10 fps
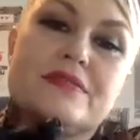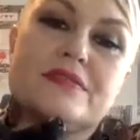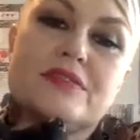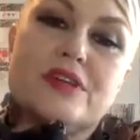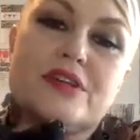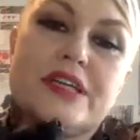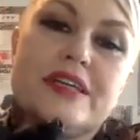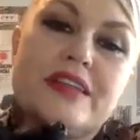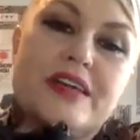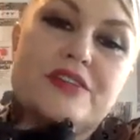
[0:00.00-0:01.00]
learning
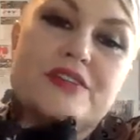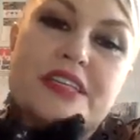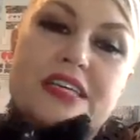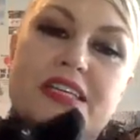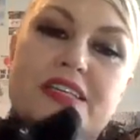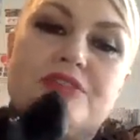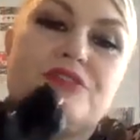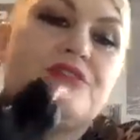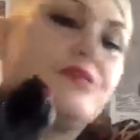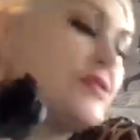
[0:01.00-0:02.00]
that you did
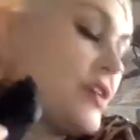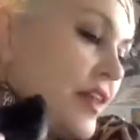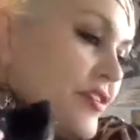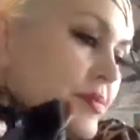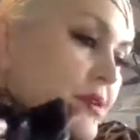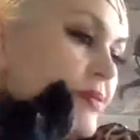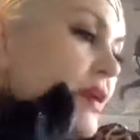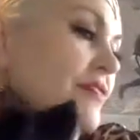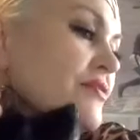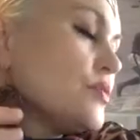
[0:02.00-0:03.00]
to other people?
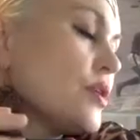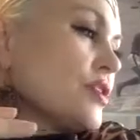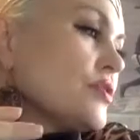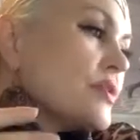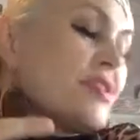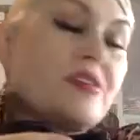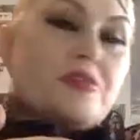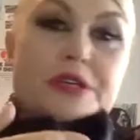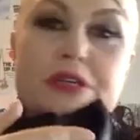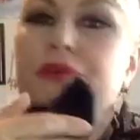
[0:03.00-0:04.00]
Have you worked with other
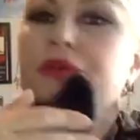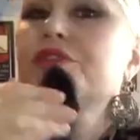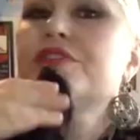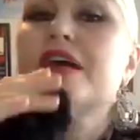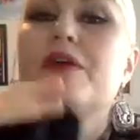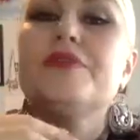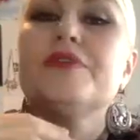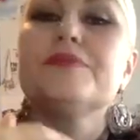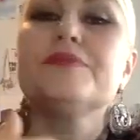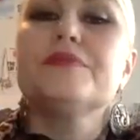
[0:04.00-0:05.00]
people to help
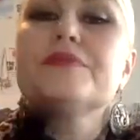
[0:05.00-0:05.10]
them?